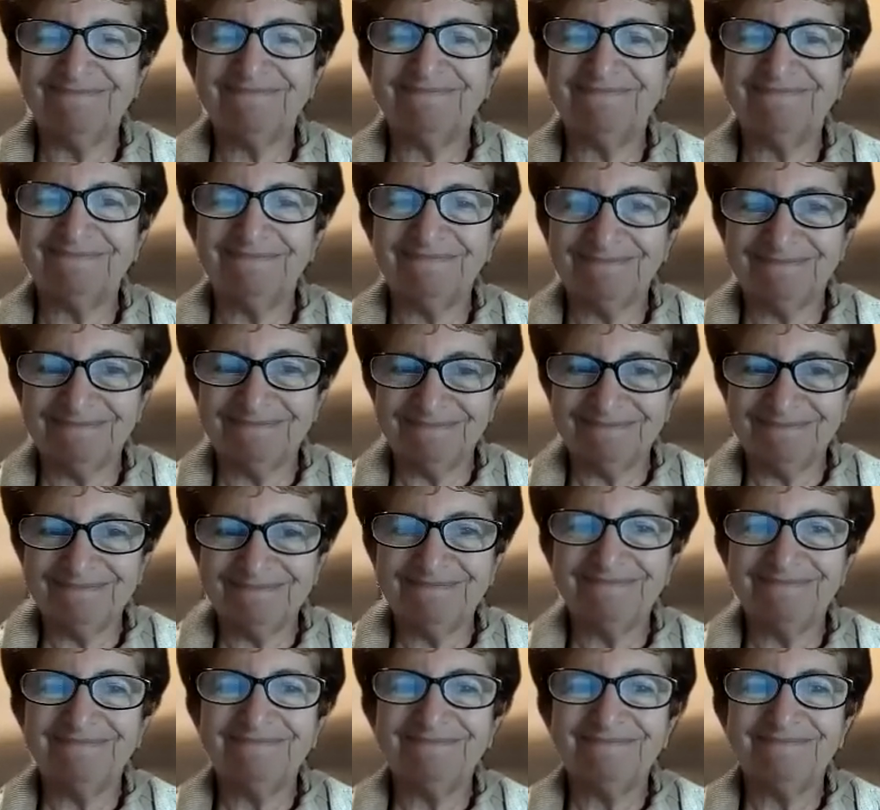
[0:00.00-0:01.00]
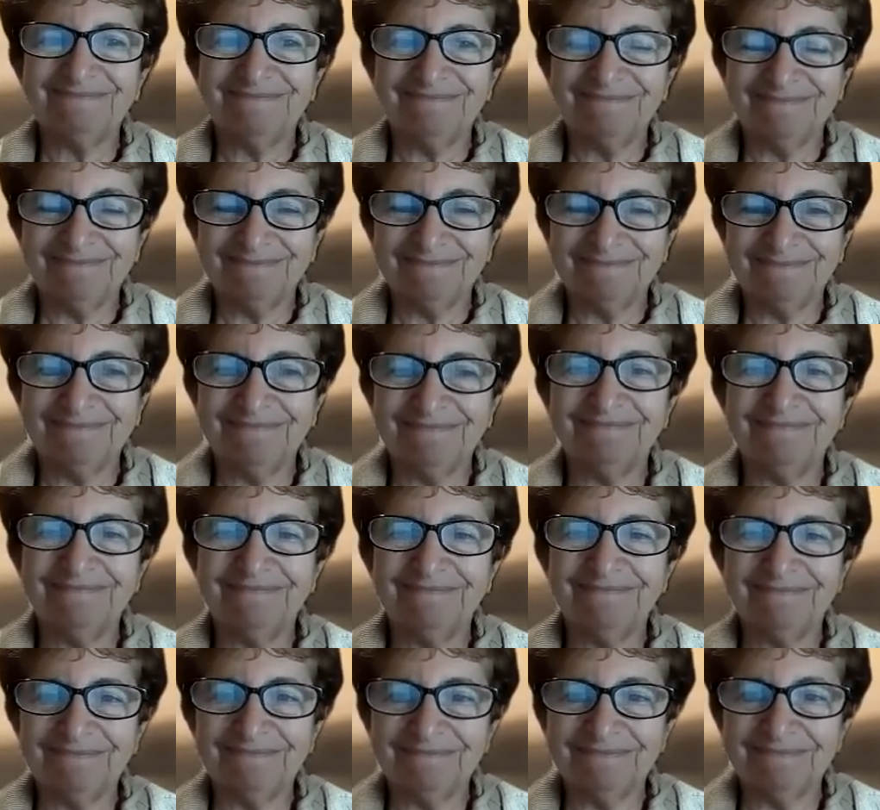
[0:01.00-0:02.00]

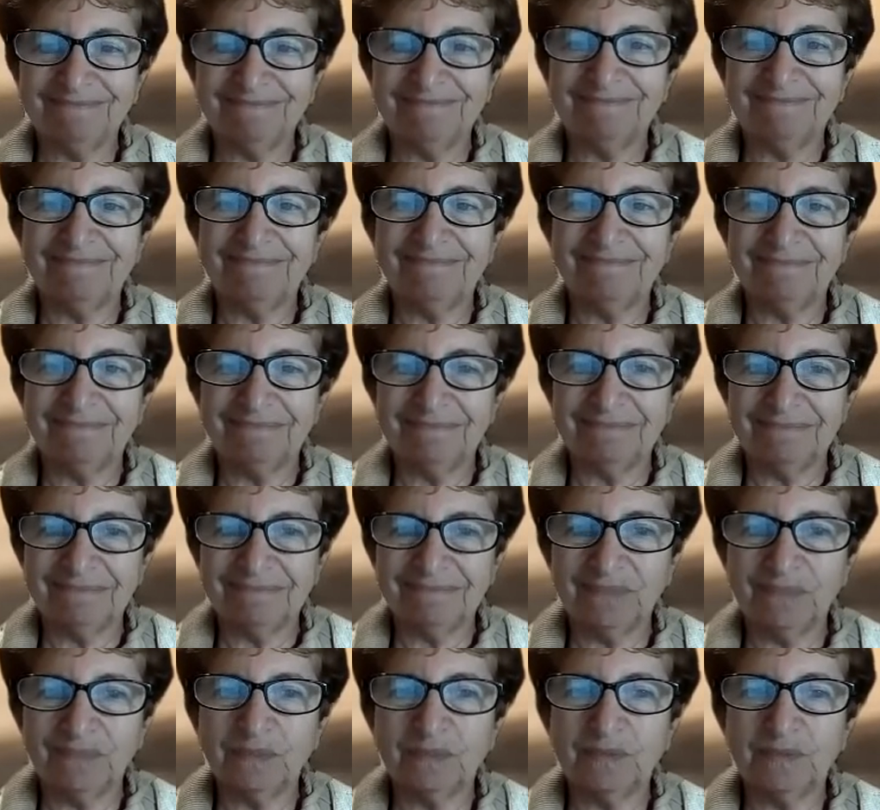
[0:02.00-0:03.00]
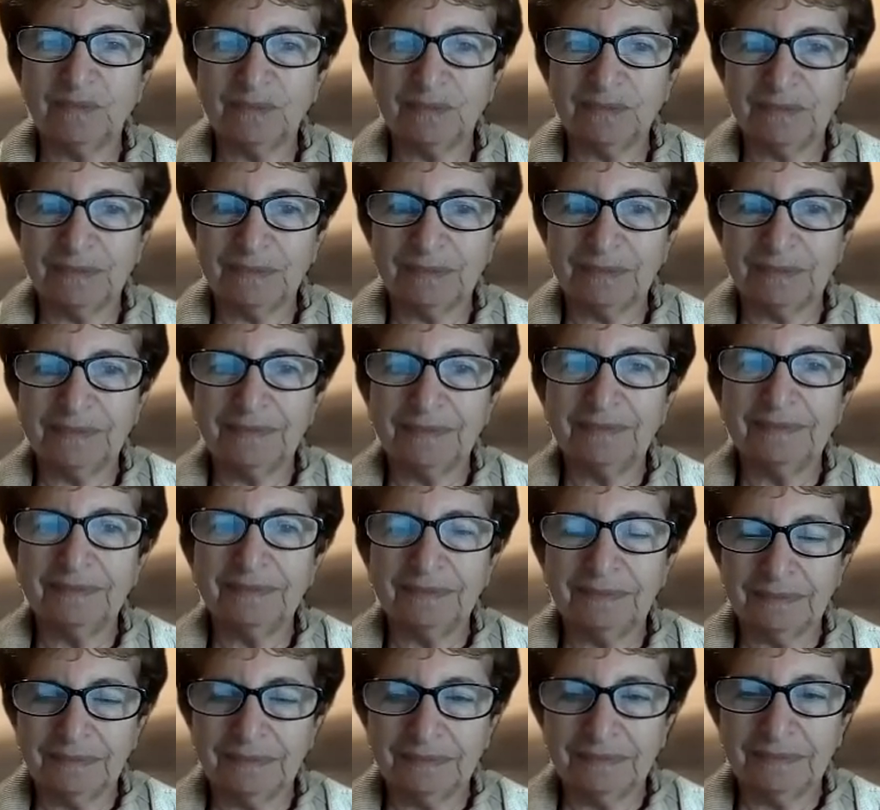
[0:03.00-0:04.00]

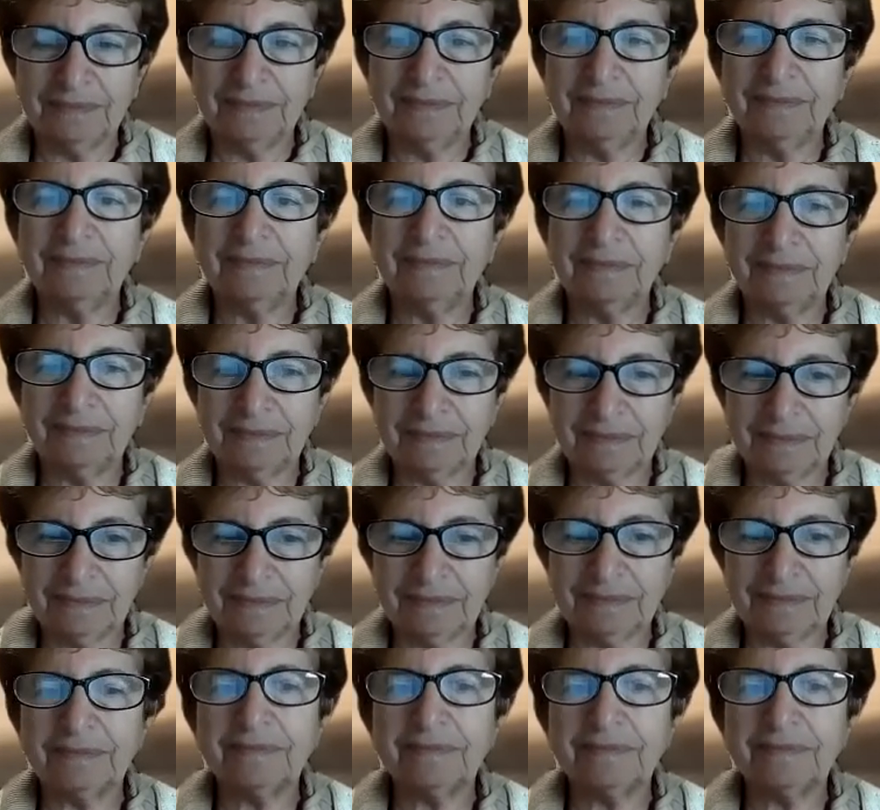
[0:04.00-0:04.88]
(not speaking)